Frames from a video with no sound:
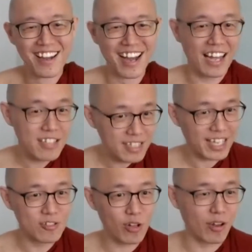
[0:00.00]
Other
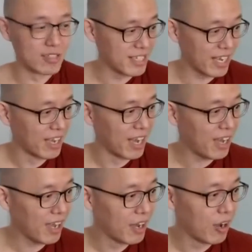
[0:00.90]
days, no, I'll say,
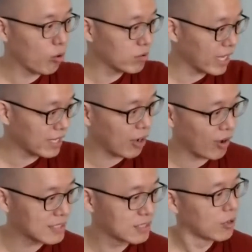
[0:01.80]
huh? Whole day tell
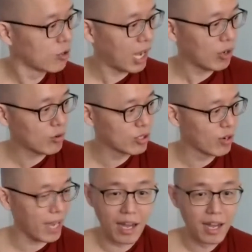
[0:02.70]
us how old you
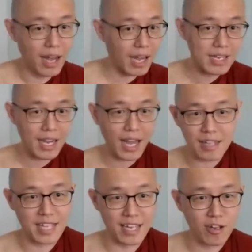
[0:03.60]
are. Uncle
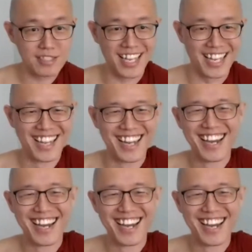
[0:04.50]
ask, cannot say.